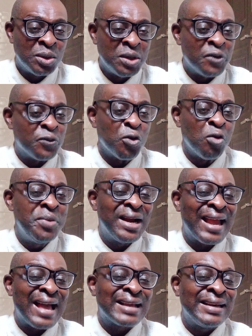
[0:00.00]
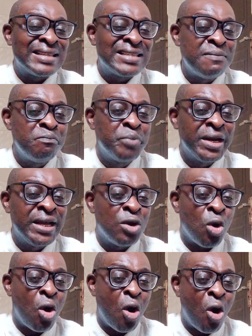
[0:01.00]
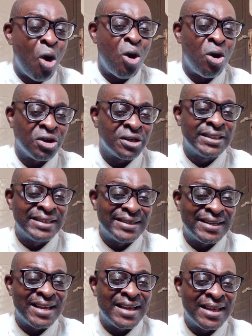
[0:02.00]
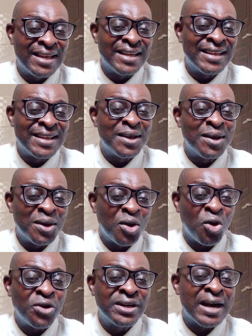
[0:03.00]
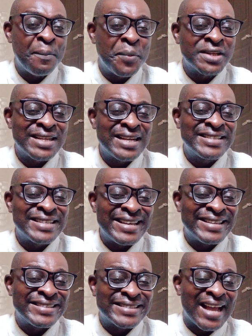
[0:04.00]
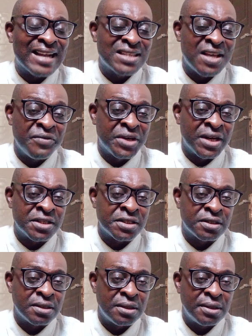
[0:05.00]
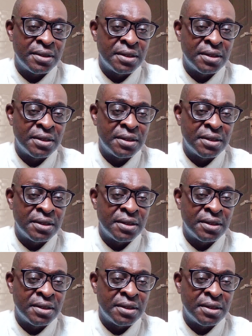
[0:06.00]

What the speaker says: if Obi like, let him bring all the 100% intact evidence,